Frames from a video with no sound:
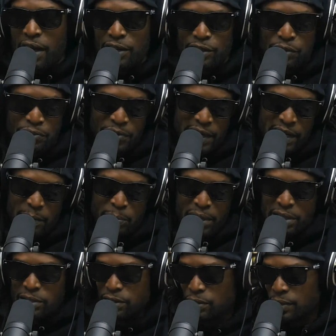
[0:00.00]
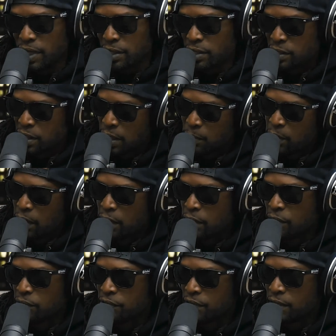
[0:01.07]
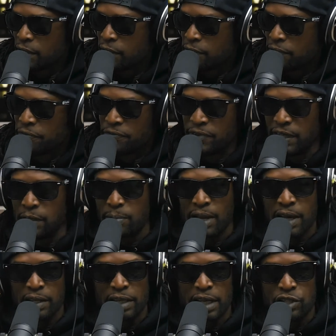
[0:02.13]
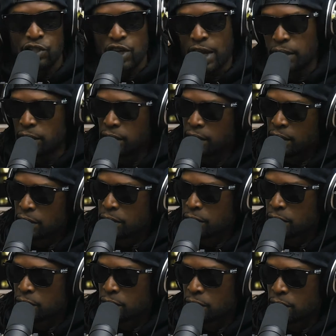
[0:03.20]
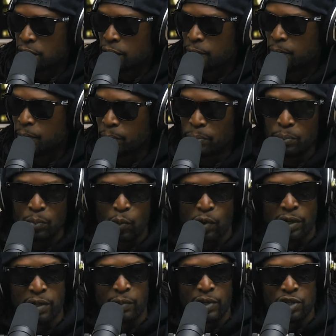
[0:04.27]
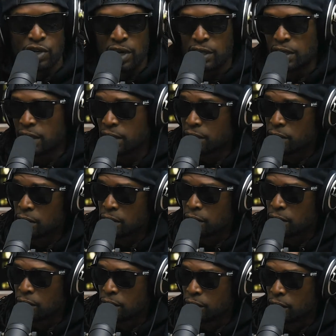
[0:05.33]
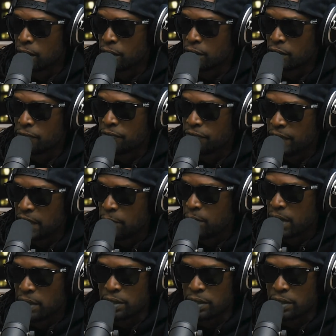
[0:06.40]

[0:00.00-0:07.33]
you find it, Bess? Do you get the same kind of feedback that Jackie gets? Because working with Jackie, I get to hear a lot of the feedback